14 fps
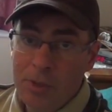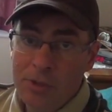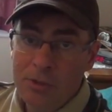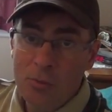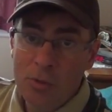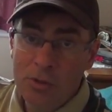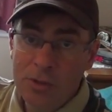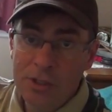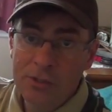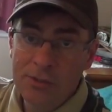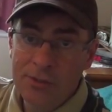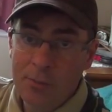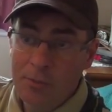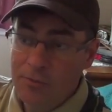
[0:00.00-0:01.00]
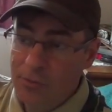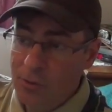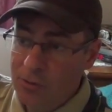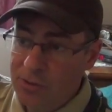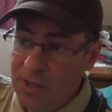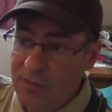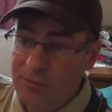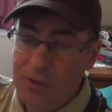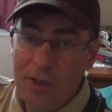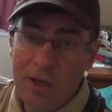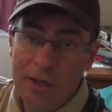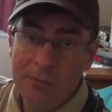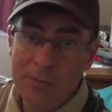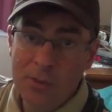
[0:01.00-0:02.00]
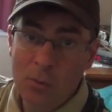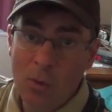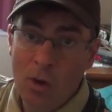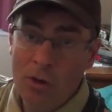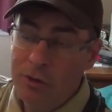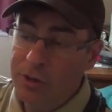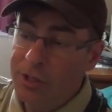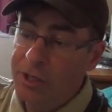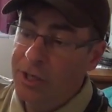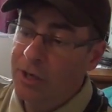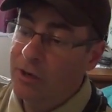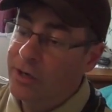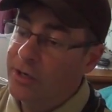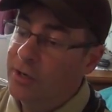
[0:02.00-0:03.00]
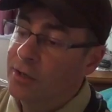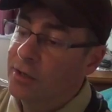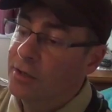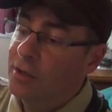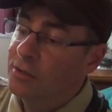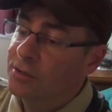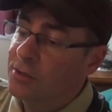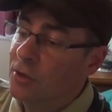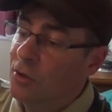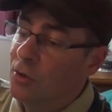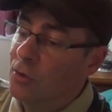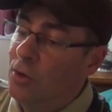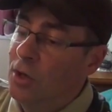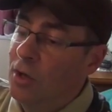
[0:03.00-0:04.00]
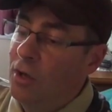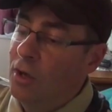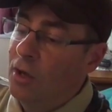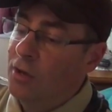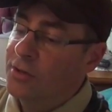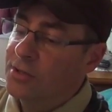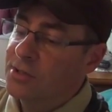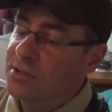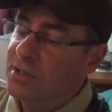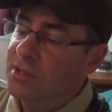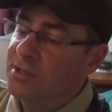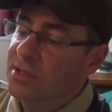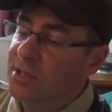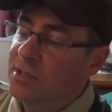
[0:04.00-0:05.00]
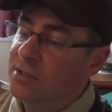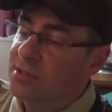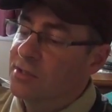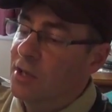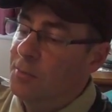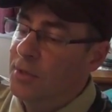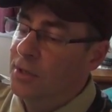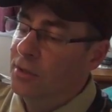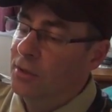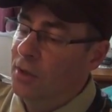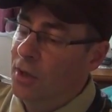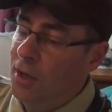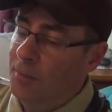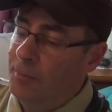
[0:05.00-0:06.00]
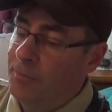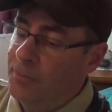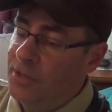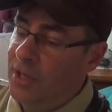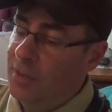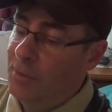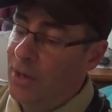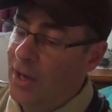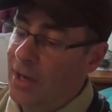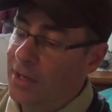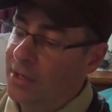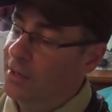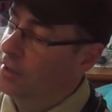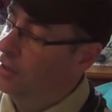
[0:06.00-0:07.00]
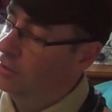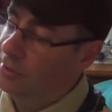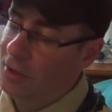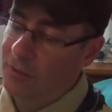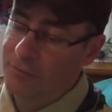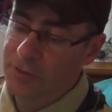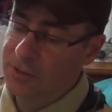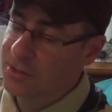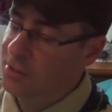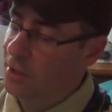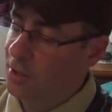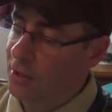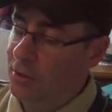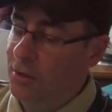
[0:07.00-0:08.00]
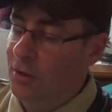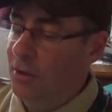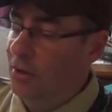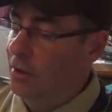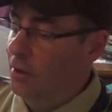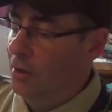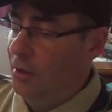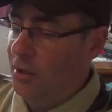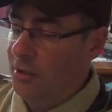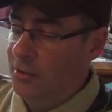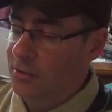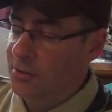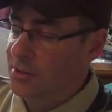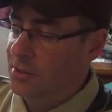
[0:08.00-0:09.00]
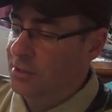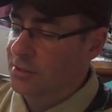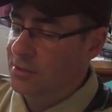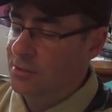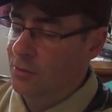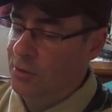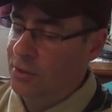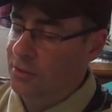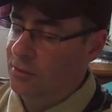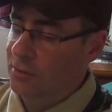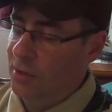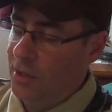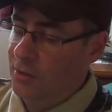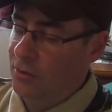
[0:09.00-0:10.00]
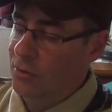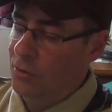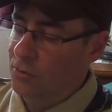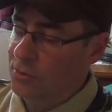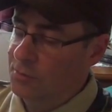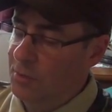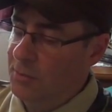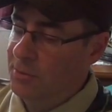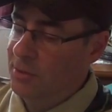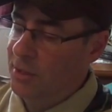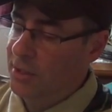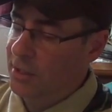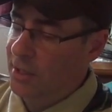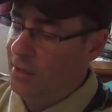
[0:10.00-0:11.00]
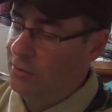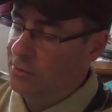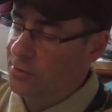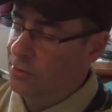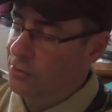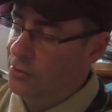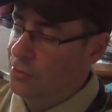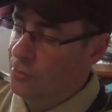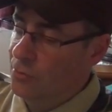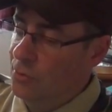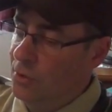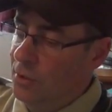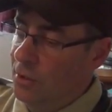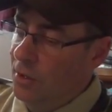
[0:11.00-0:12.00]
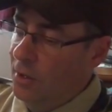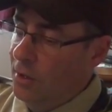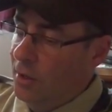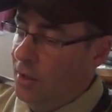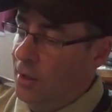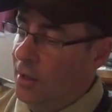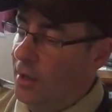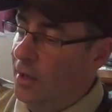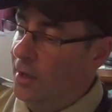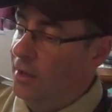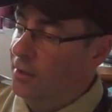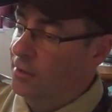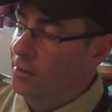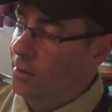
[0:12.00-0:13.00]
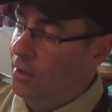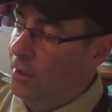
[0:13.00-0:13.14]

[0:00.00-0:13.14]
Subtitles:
but you will need some of those safety items and water to carry. So this is a Sea to Summit day pack. Love this sucker. This thing's only, I don't know, maybe like an ounce or two, and